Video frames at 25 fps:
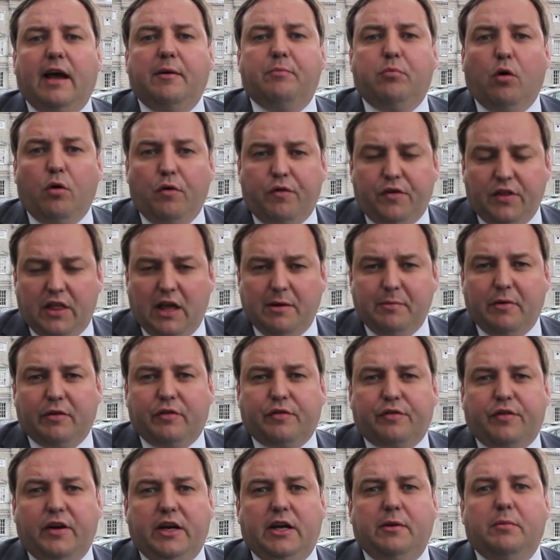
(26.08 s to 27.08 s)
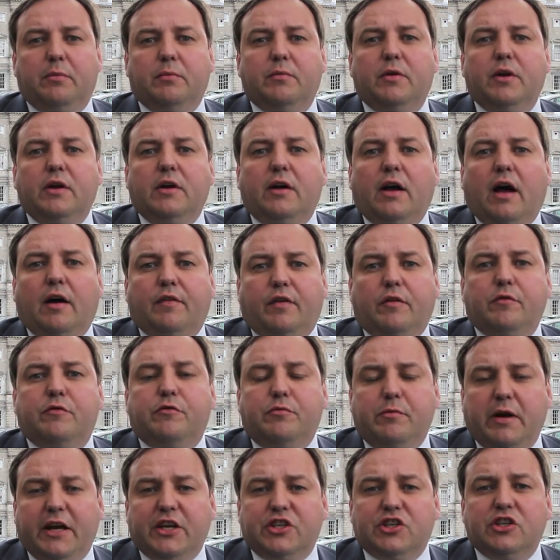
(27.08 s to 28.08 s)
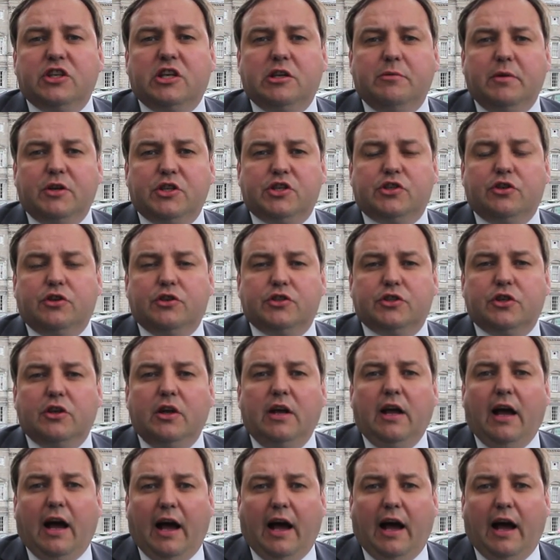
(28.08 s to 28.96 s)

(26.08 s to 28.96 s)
both of them as Freedom of Information Commissioners